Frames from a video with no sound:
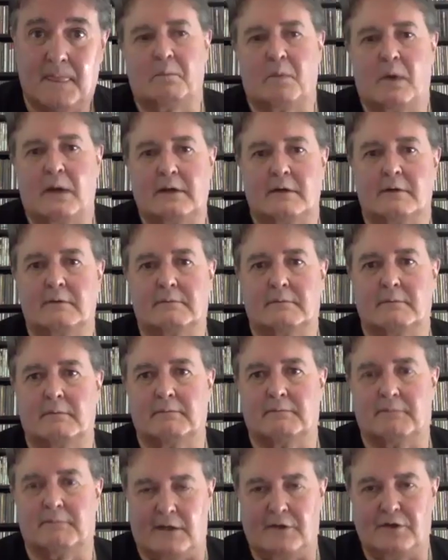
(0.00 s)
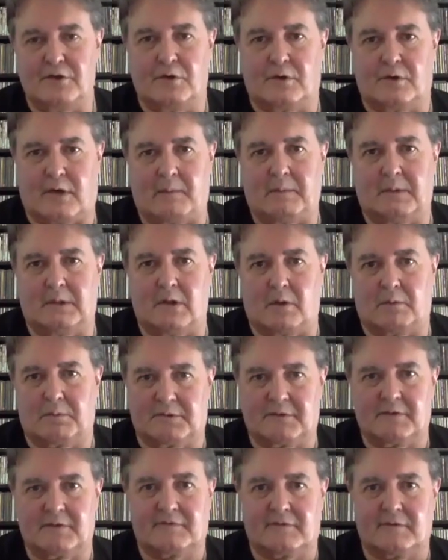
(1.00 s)
And then when did VNUE come along?
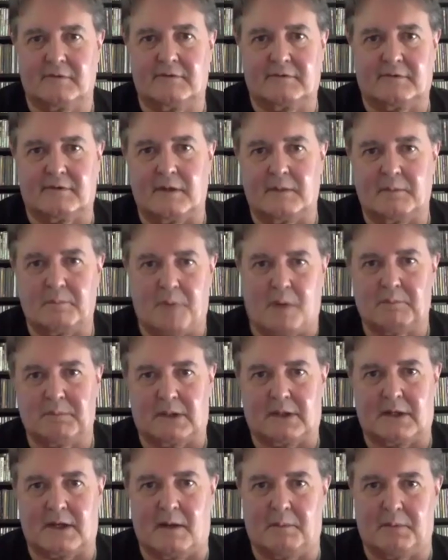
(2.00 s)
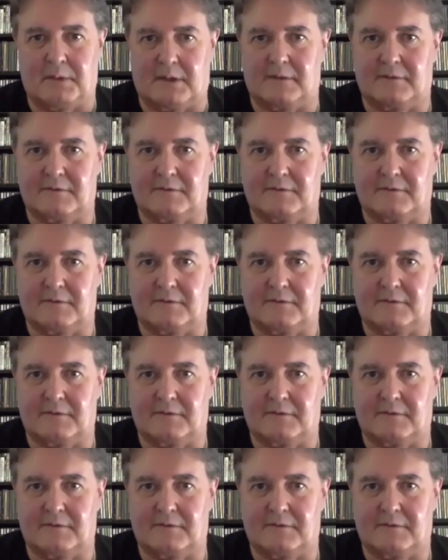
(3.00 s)
Because this is the public company.